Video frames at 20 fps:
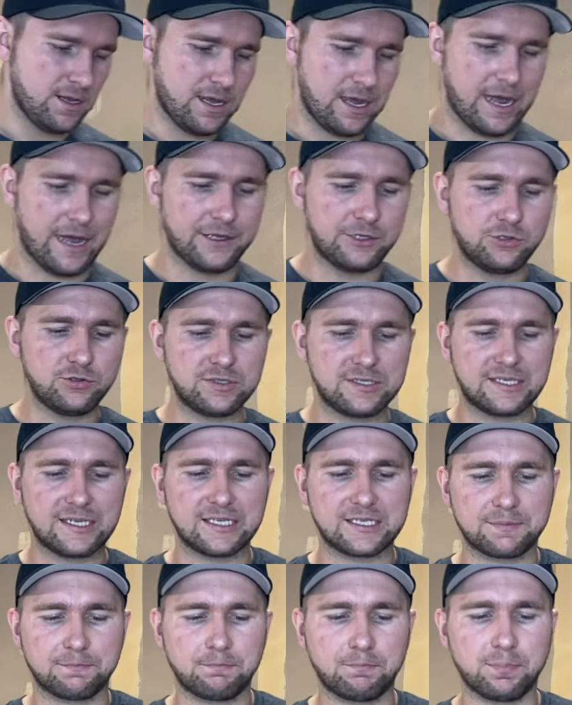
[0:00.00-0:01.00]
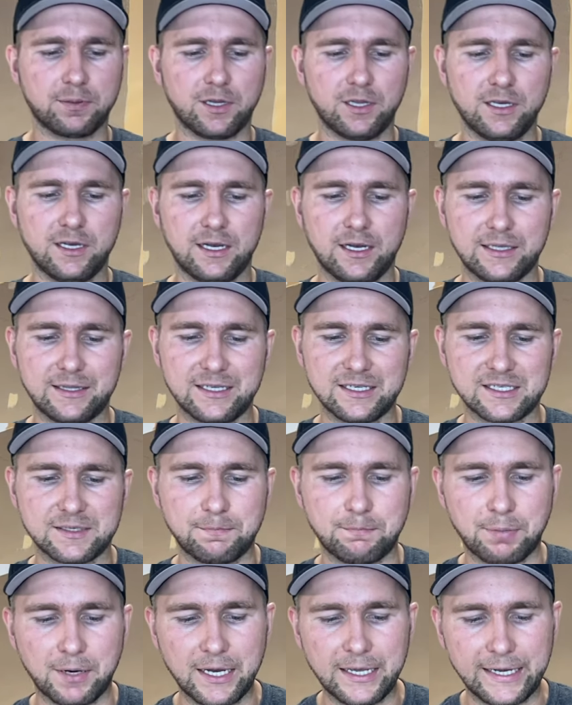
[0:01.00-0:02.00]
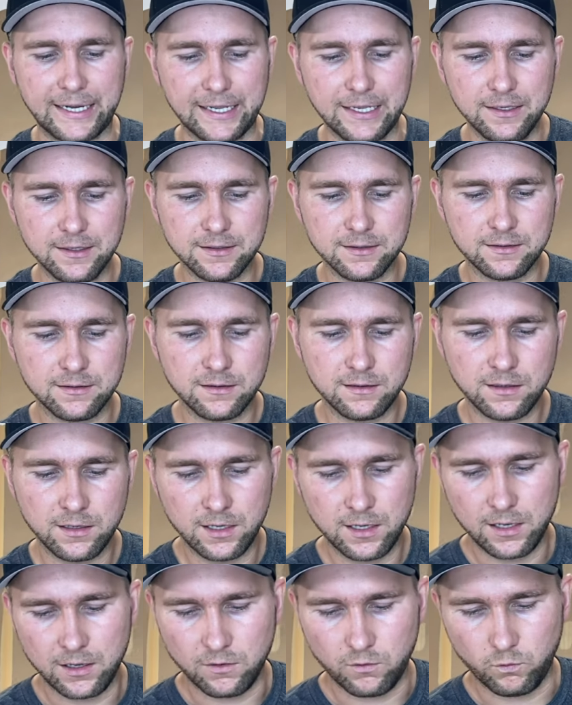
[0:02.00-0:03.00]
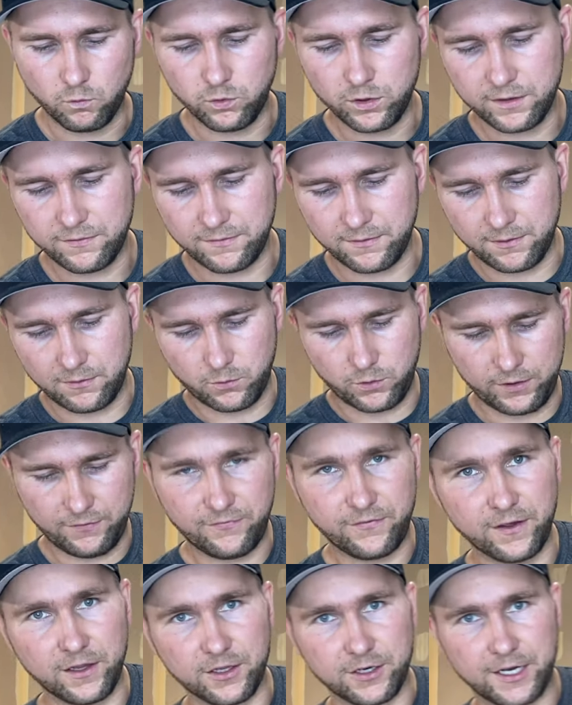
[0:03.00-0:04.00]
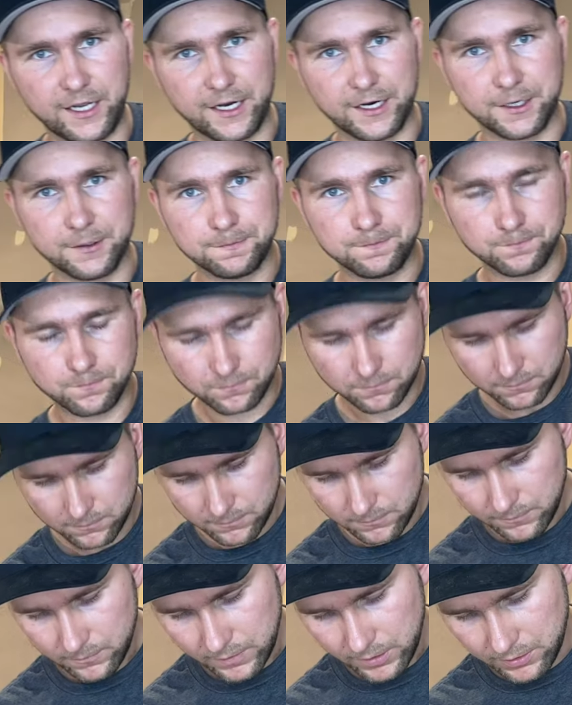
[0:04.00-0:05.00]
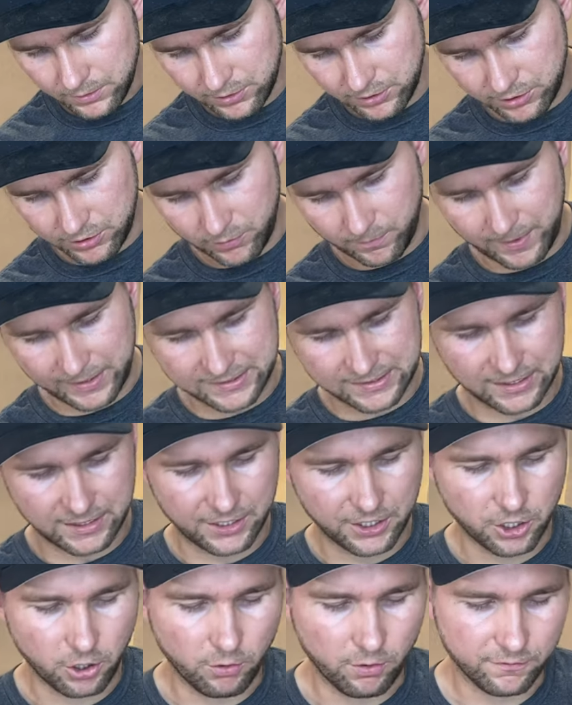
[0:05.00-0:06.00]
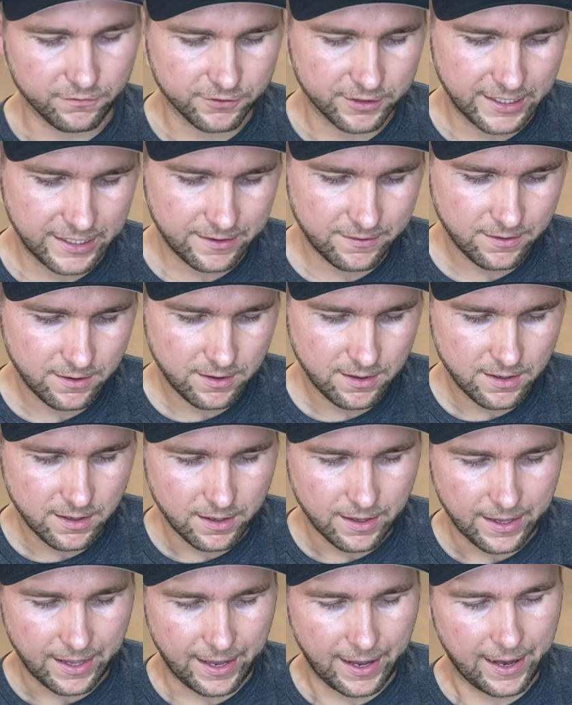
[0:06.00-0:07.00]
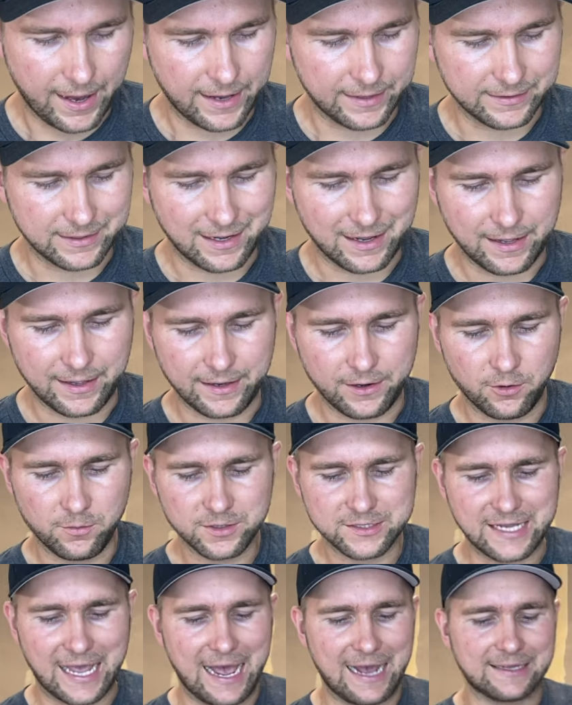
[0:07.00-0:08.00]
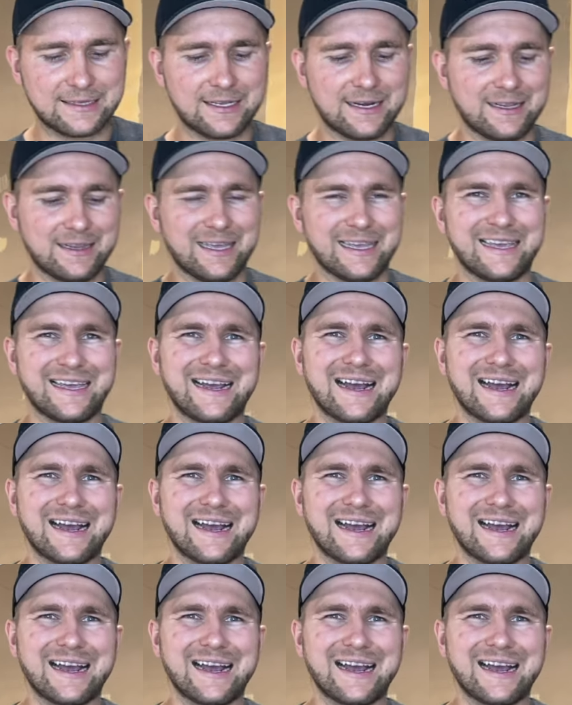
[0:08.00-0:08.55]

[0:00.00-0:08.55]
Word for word: I used this putty wood filler here to basically go over it, and it almost acted like